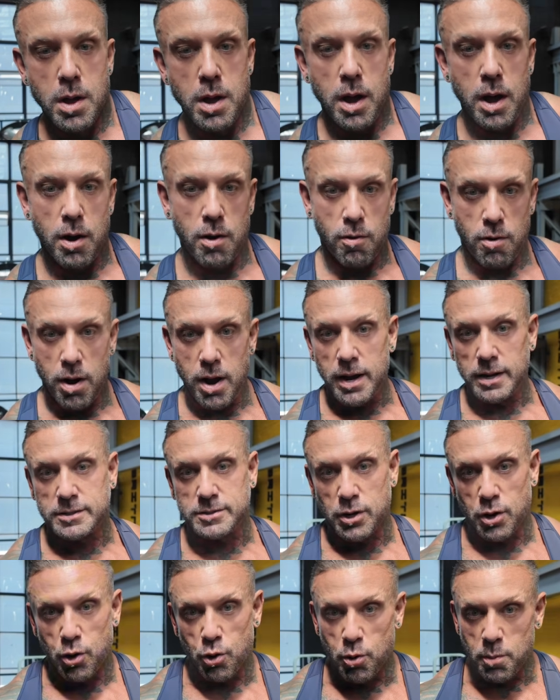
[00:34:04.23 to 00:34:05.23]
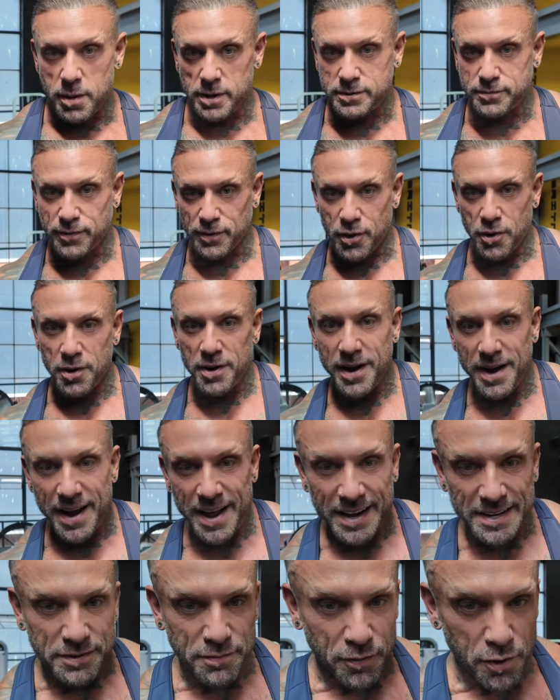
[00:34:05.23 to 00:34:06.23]
All right, so I almost forgot the
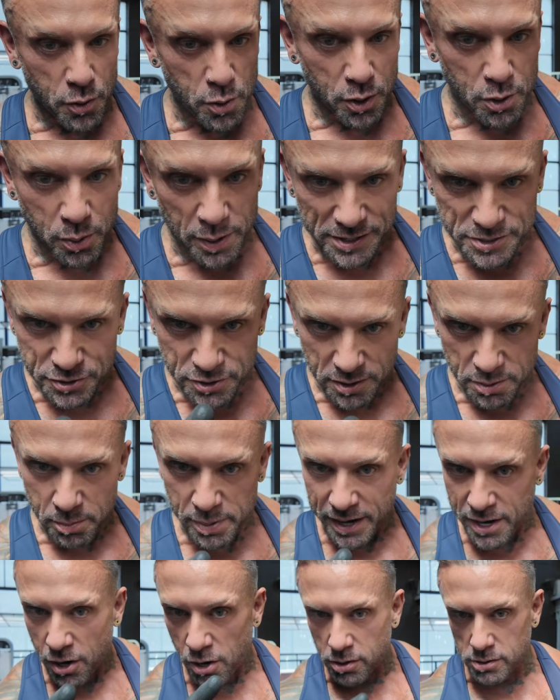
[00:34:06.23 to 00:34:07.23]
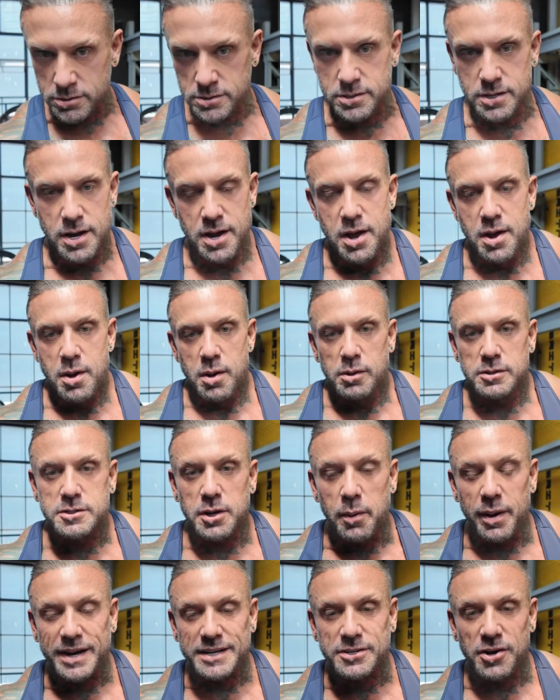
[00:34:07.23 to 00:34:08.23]
next viewer question because I'm
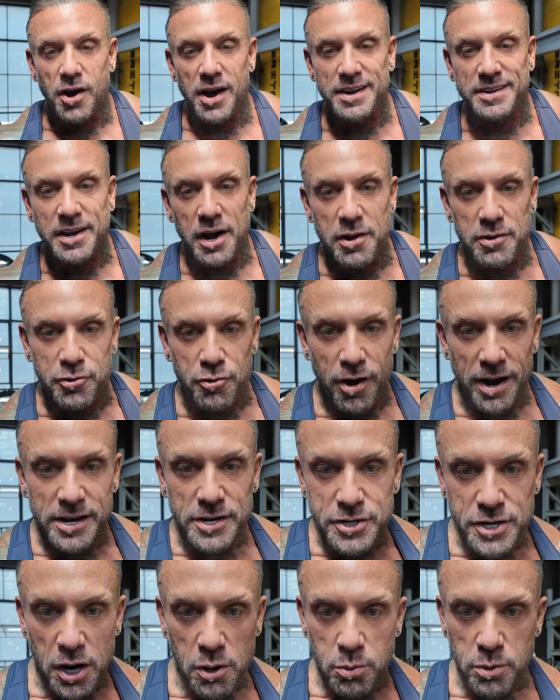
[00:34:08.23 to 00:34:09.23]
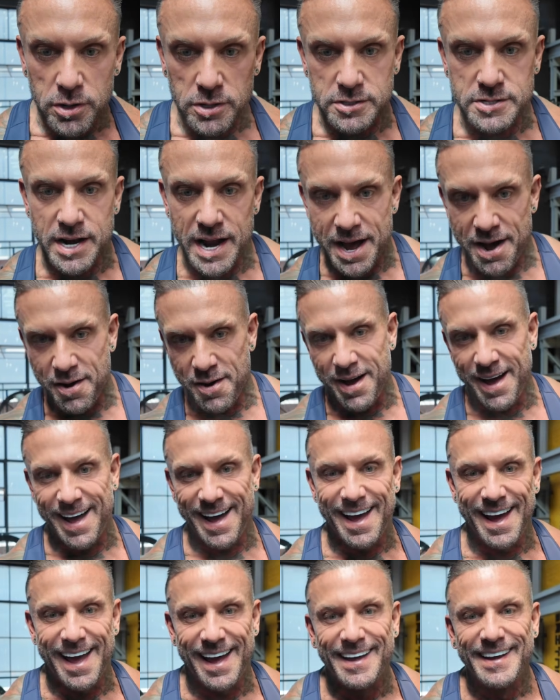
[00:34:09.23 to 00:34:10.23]
so excited to go and train shoulders now.
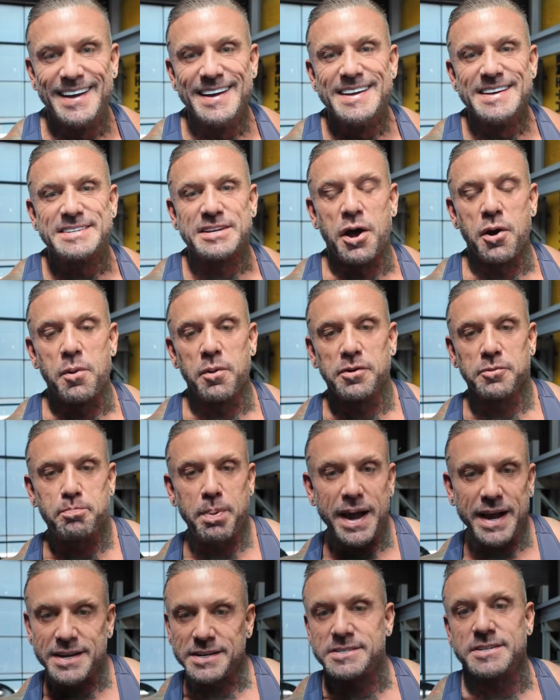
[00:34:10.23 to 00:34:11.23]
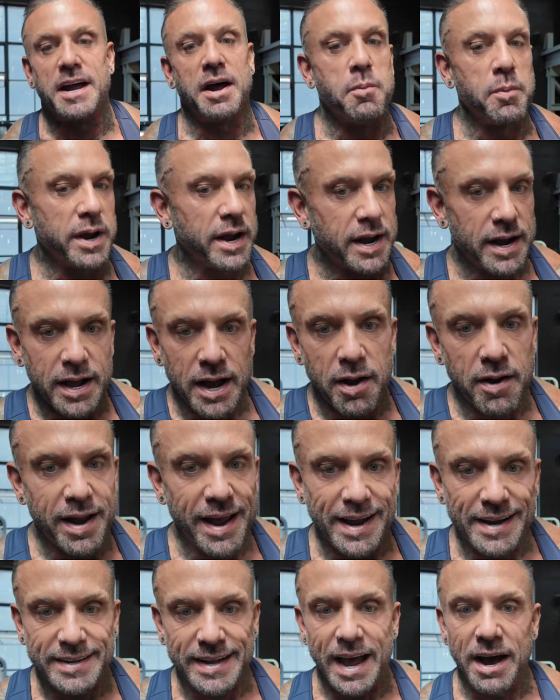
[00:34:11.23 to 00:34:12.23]
So when back is done, we're going to go and
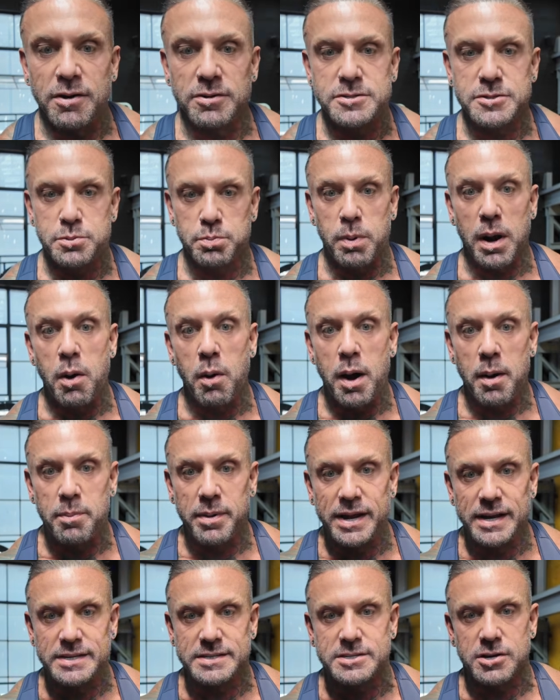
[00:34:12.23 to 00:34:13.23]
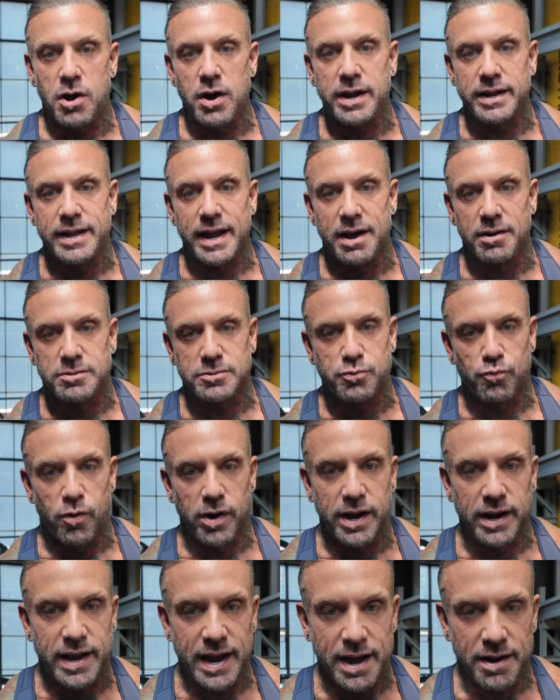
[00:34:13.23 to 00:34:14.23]
hit delts, blow up these side delts,
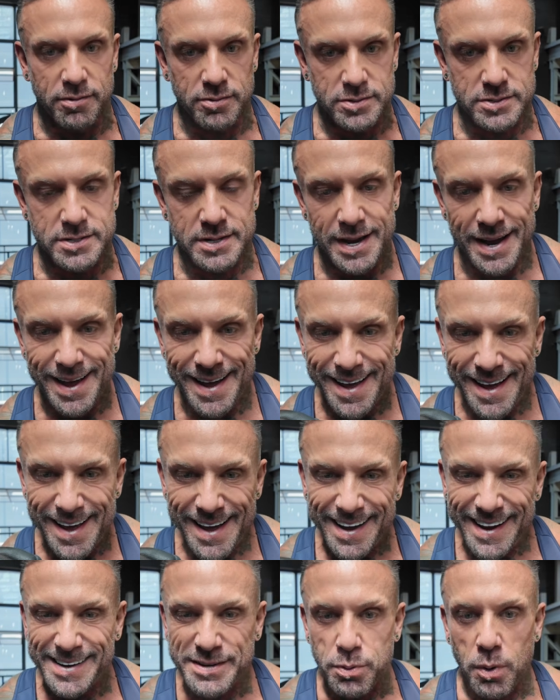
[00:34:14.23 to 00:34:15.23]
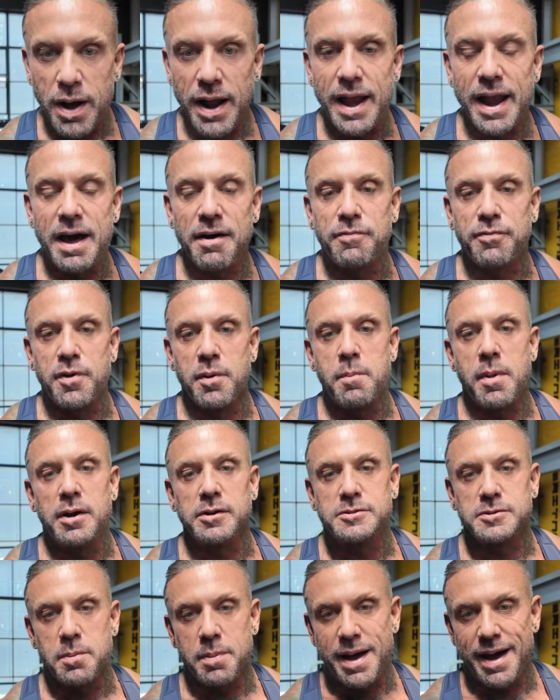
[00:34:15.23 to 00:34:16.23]
rear delts. This is what I love the
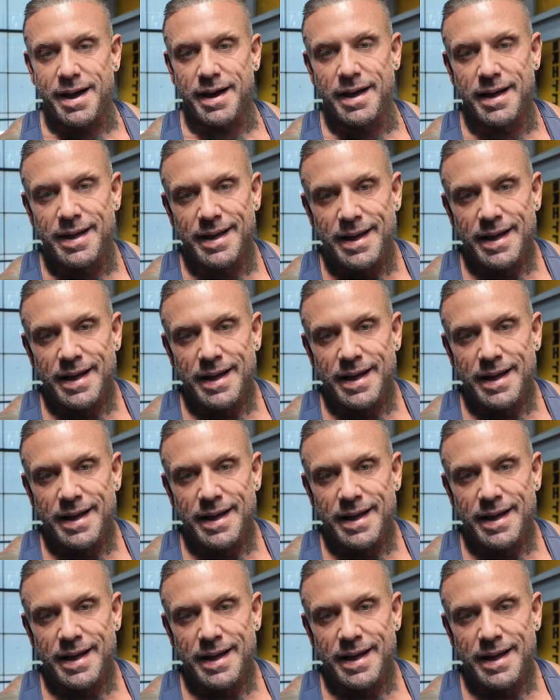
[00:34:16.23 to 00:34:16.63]
most about